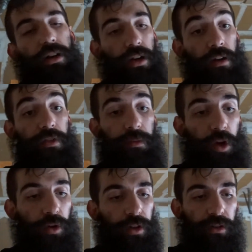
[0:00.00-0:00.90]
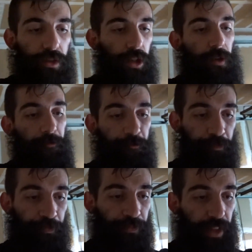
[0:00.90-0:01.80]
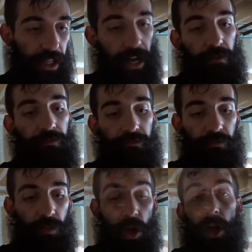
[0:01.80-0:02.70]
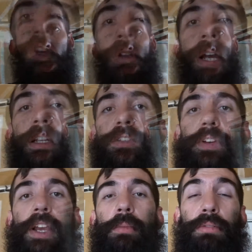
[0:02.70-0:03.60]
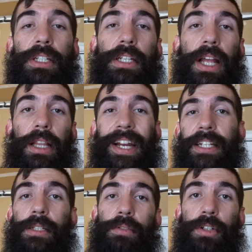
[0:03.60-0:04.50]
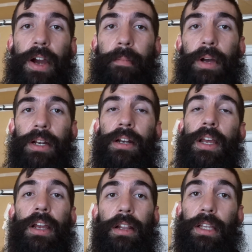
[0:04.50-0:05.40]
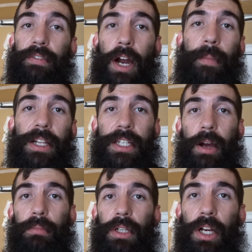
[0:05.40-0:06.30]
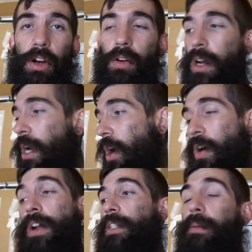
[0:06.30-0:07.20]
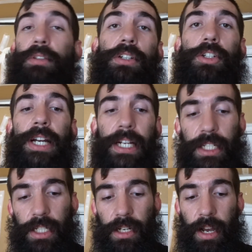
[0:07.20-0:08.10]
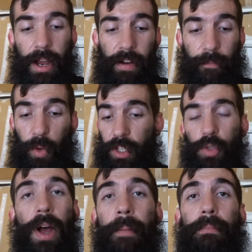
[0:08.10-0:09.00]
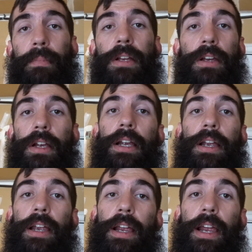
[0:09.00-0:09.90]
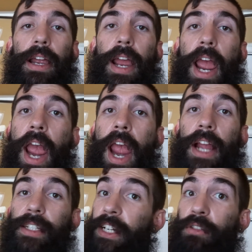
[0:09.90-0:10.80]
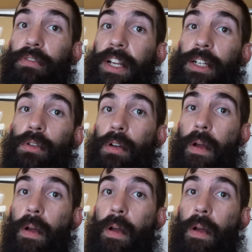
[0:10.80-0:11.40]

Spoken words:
of the motor. So yeah, if you do like this video, please hit that like and subscribe button. Leave comments down below on tips and tricks for the swap, and stay tuned for the next one.